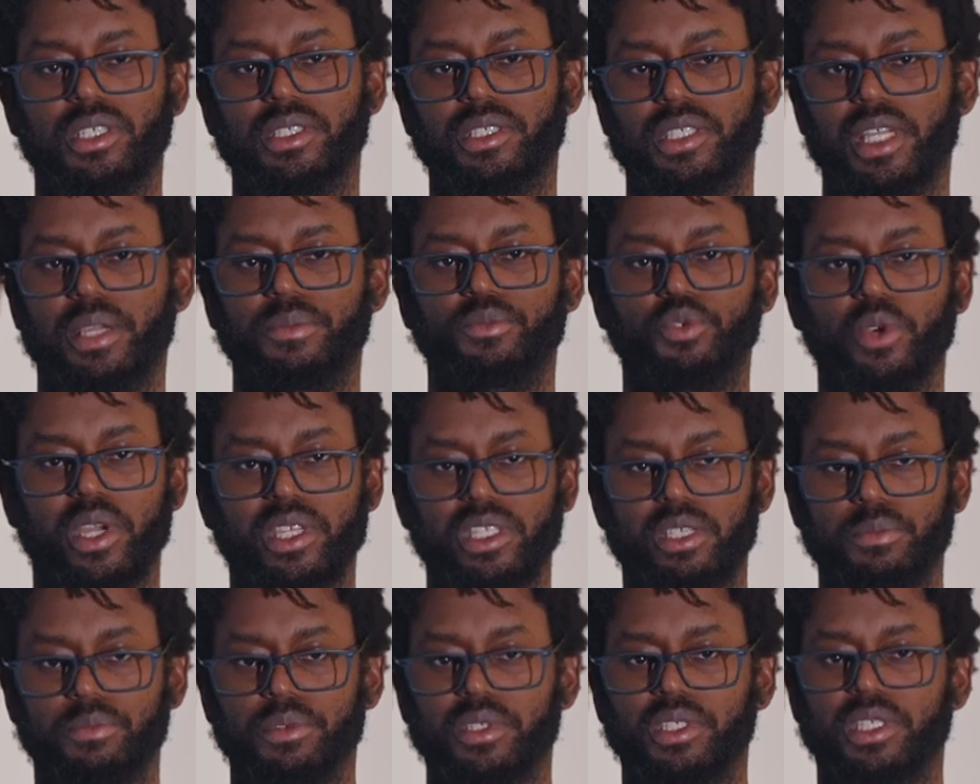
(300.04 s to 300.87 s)
so it's the
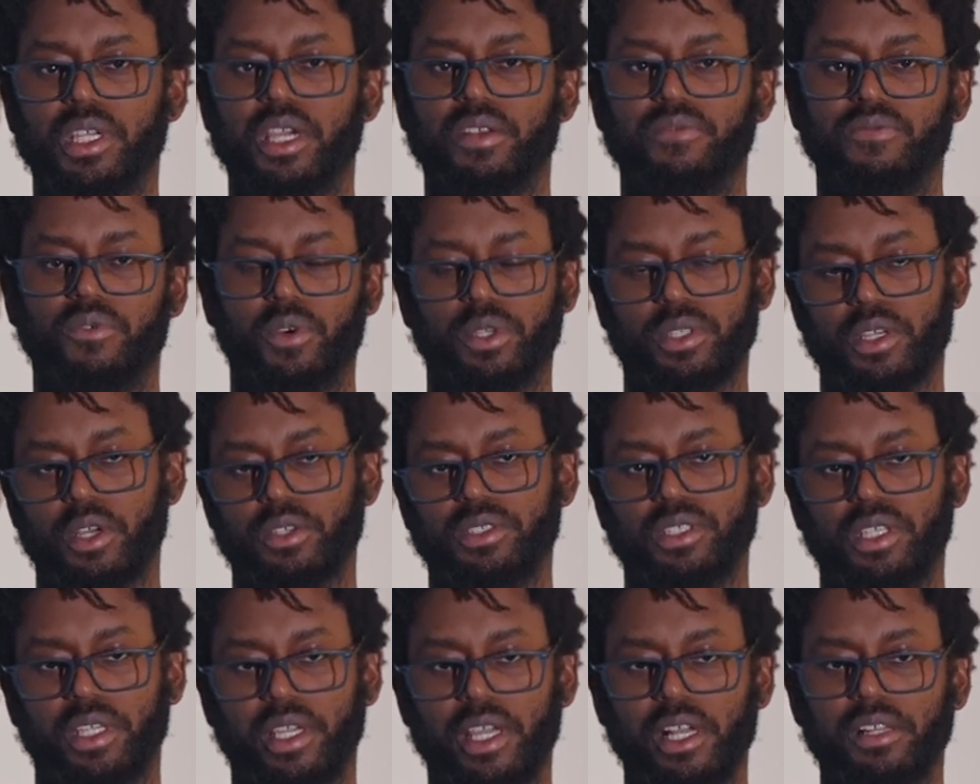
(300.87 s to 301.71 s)
same 20%,
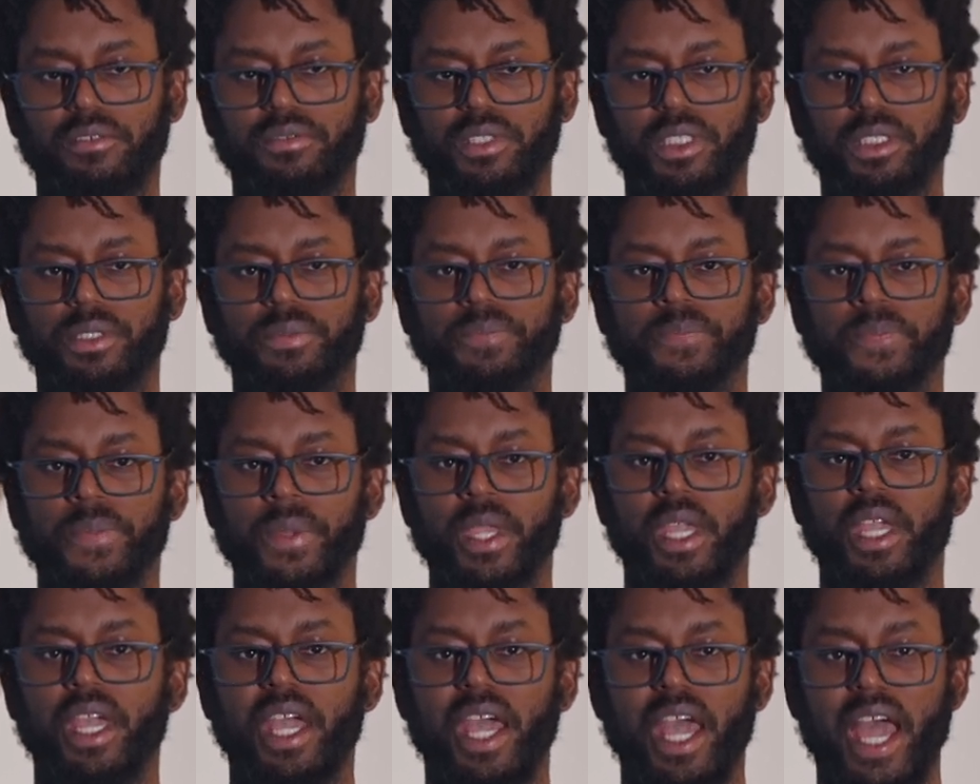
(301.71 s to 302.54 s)
4000 Kelvin.
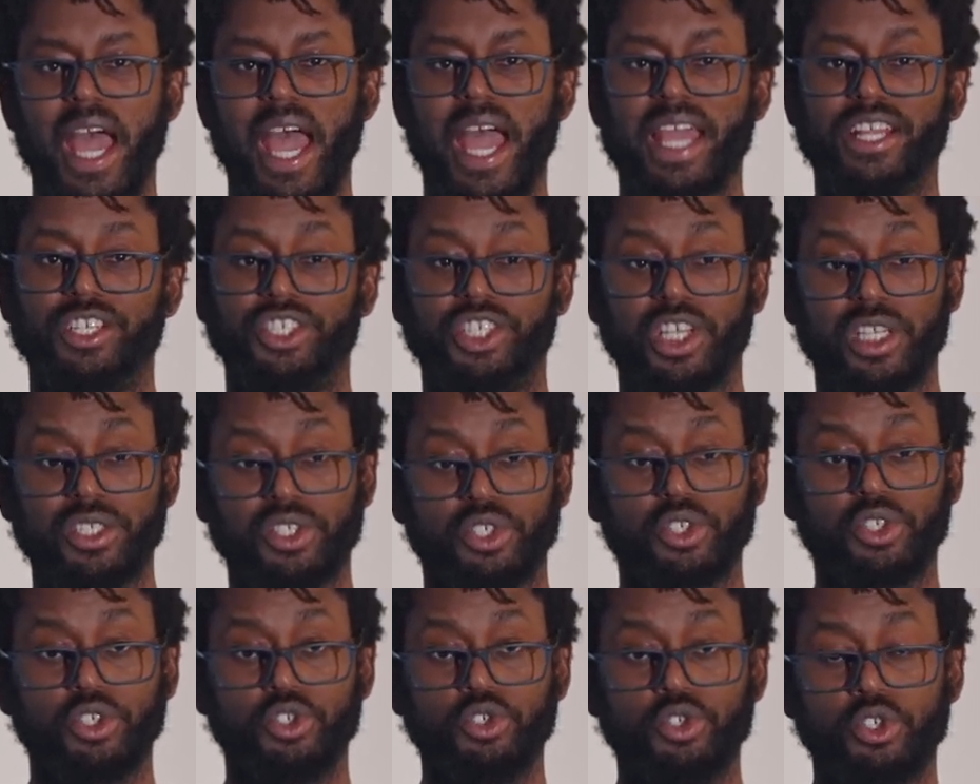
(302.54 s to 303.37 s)

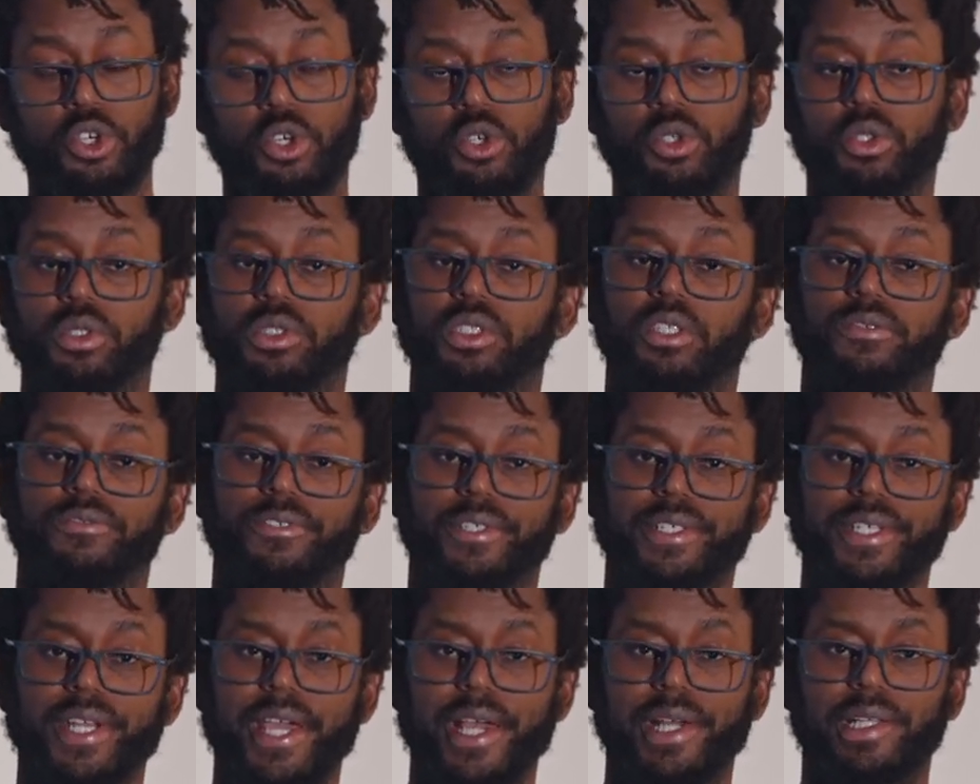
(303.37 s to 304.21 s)
And just so you know,
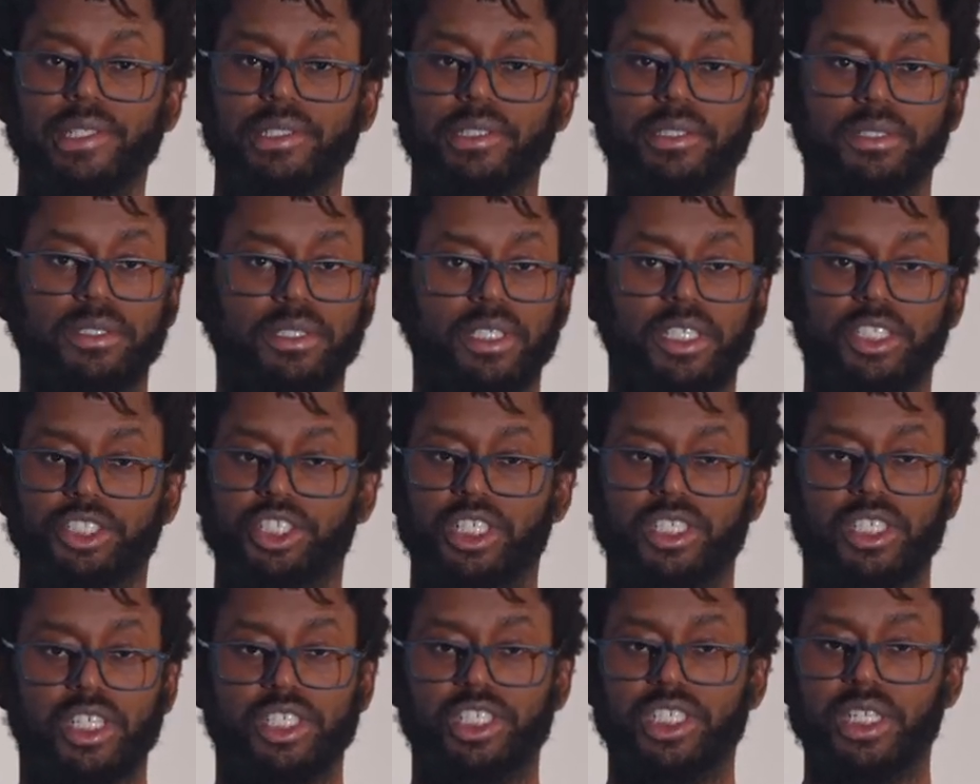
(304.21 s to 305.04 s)
the Fresnel
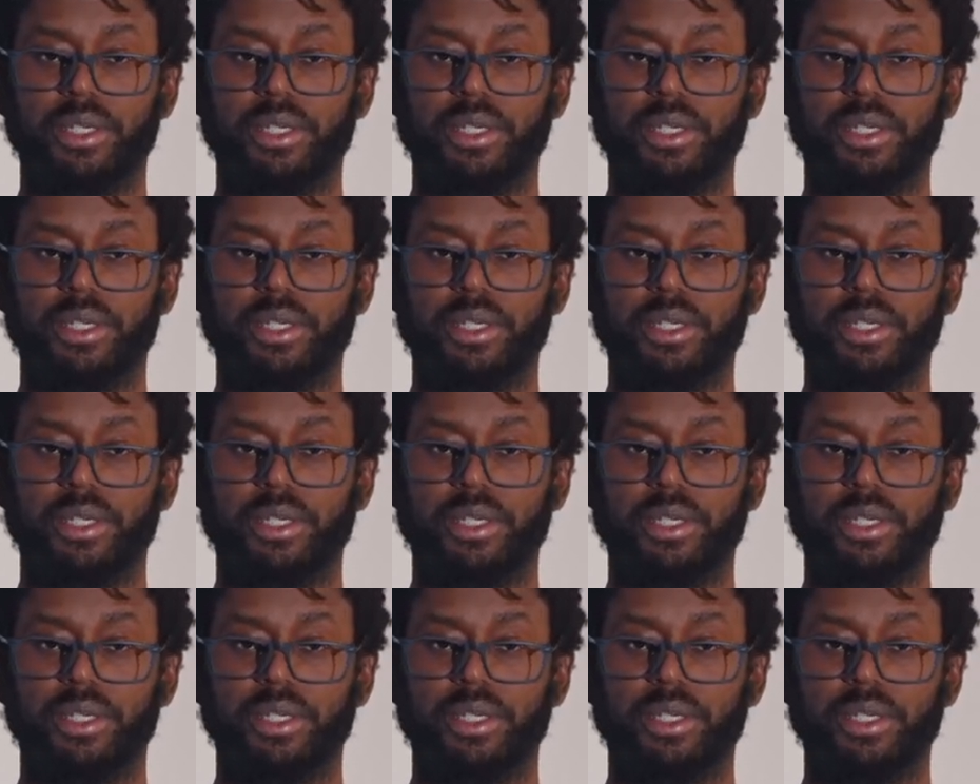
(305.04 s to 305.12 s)
is